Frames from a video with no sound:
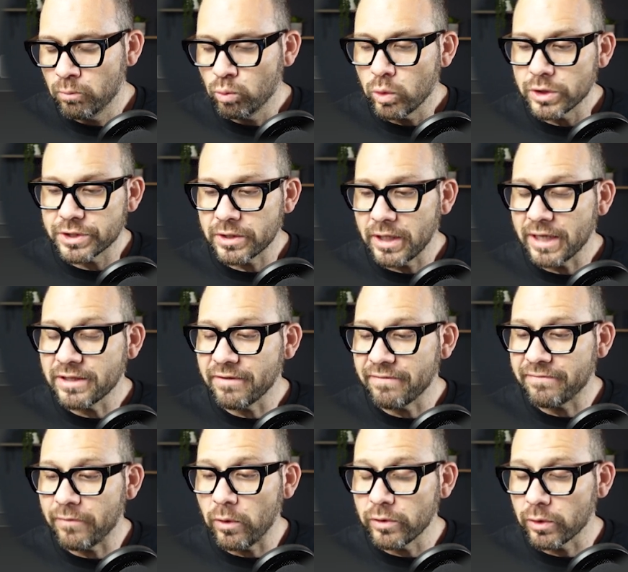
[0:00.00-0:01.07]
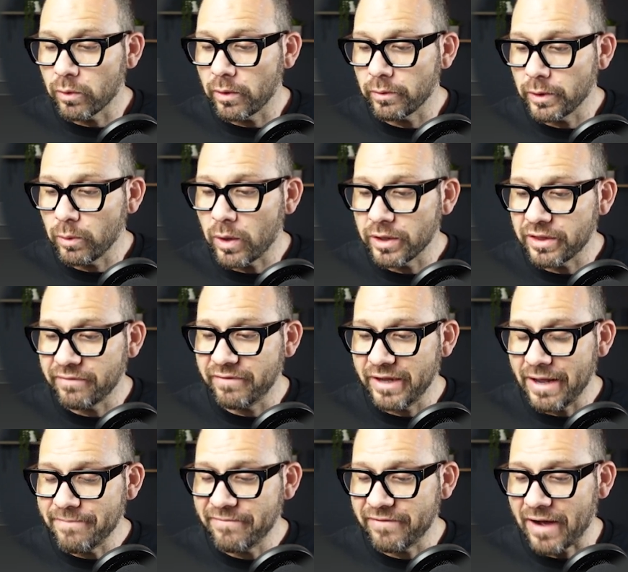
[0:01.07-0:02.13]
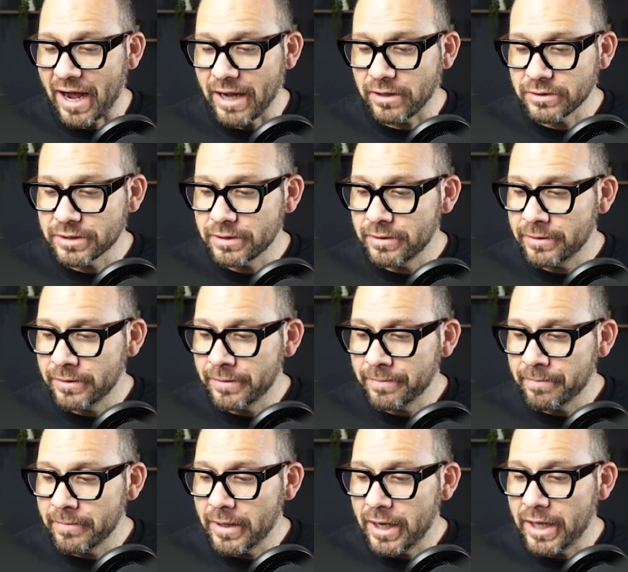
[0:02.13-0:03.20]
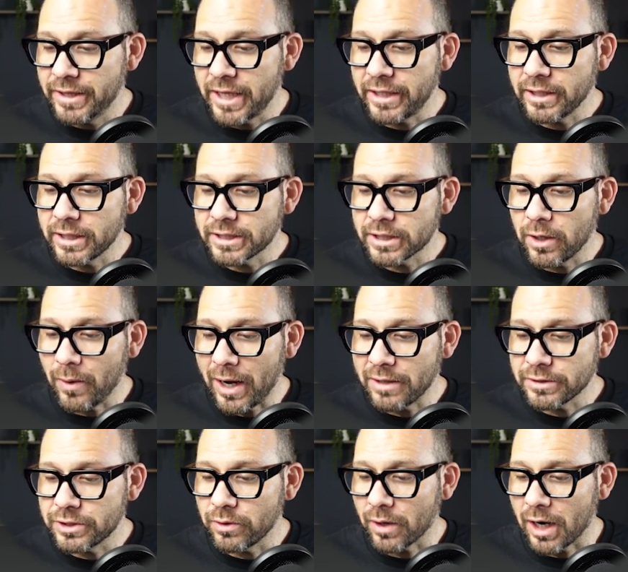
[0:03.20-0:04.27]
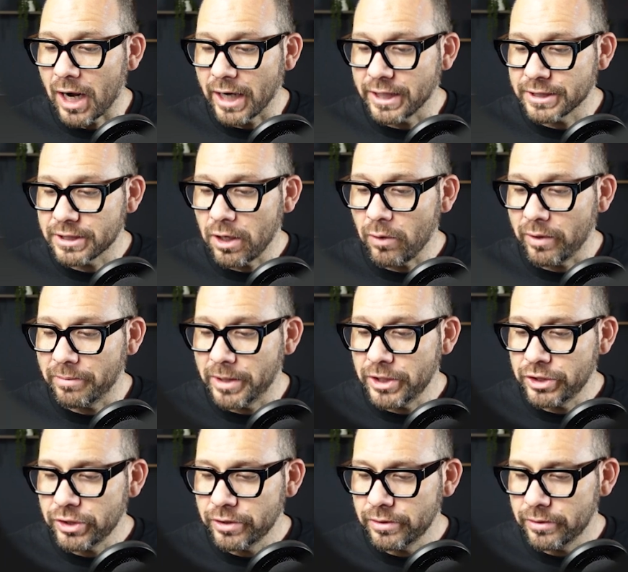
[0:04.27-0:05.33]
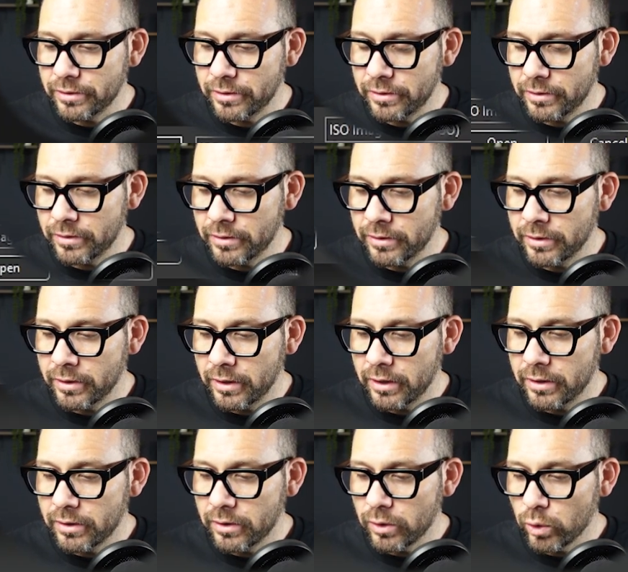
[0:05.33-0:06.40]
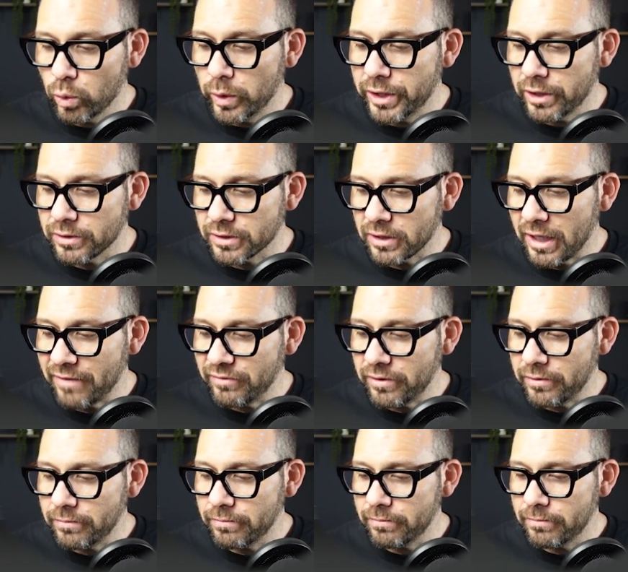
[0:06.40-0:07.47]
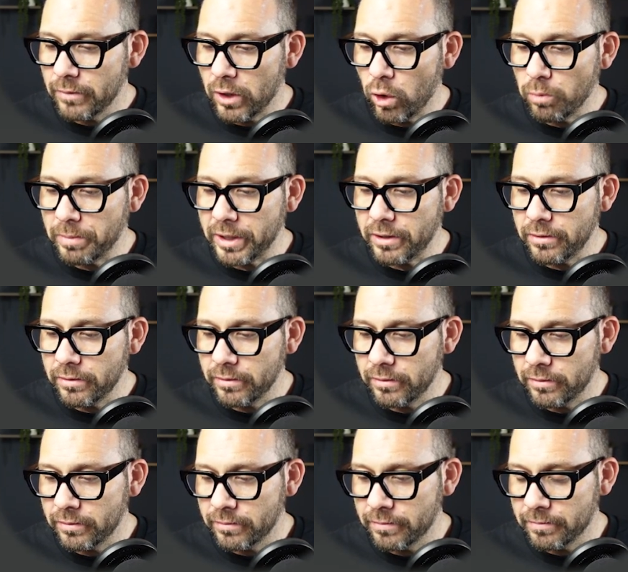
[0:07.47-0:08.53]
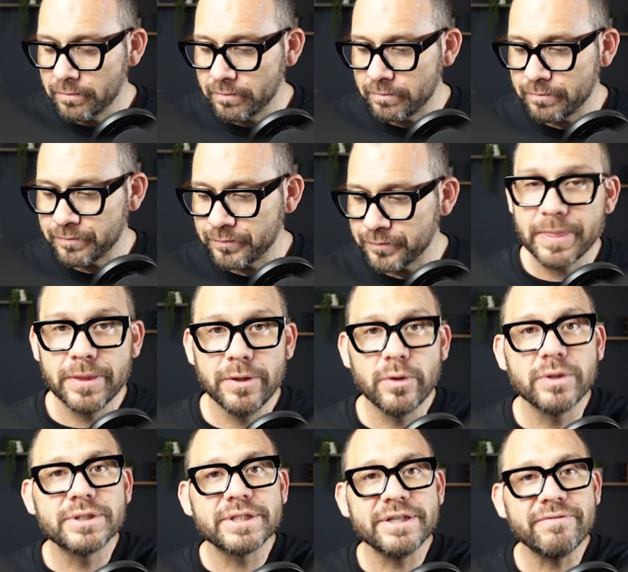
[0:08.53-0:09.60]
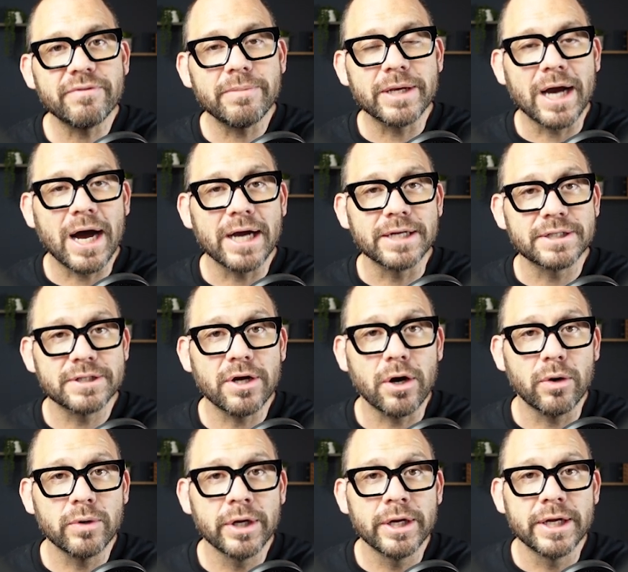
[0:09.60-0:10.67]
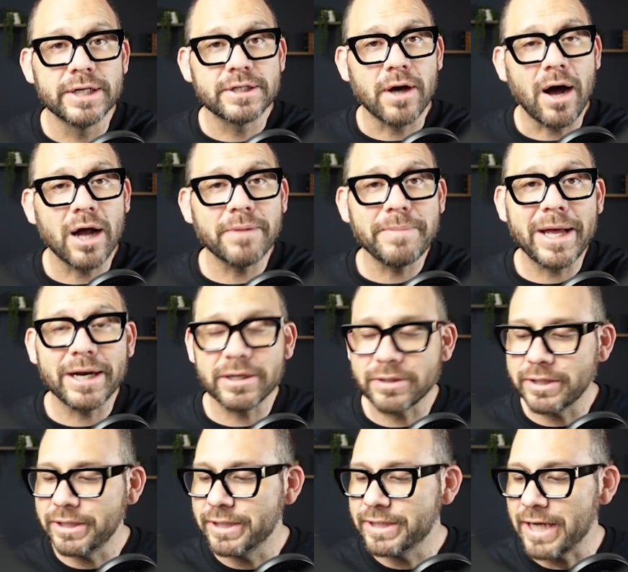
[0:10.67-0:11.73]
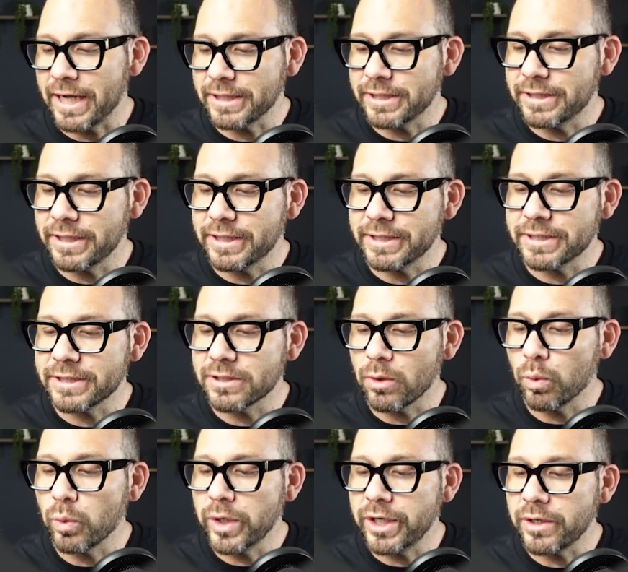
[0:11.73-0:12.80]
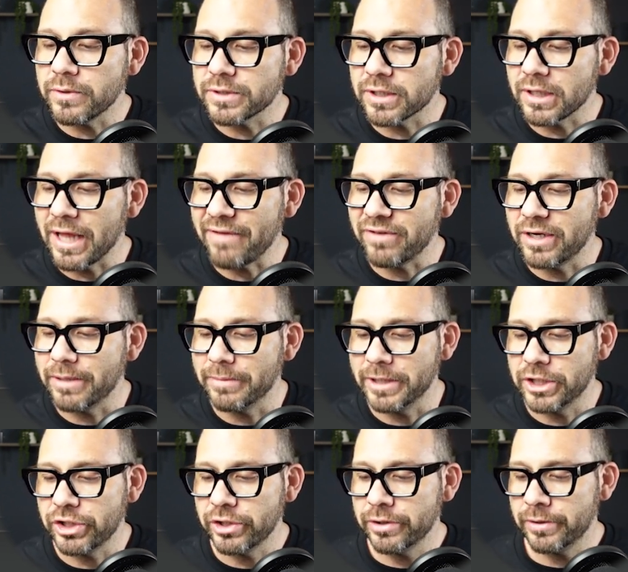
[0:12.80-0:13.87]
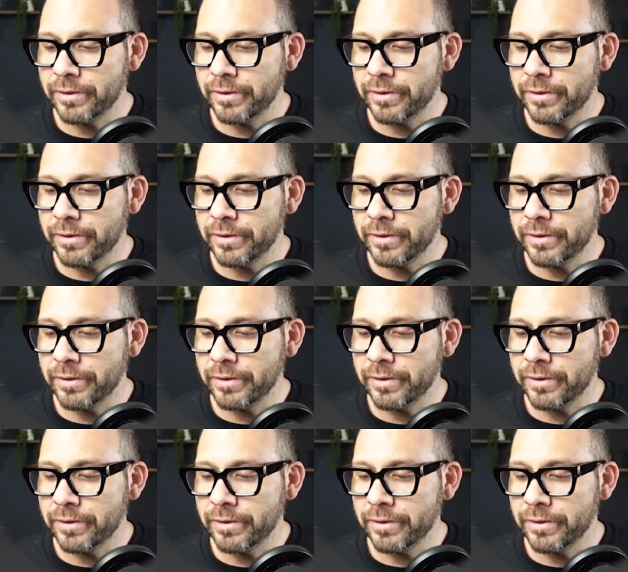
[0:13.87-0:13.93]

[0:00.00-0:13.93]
We'll select the folder where we want the VM files, and then let's go out to our ISO image, Windows 11, open. You can see from the ISO, it's automatically detected that this is a Windows 11 image.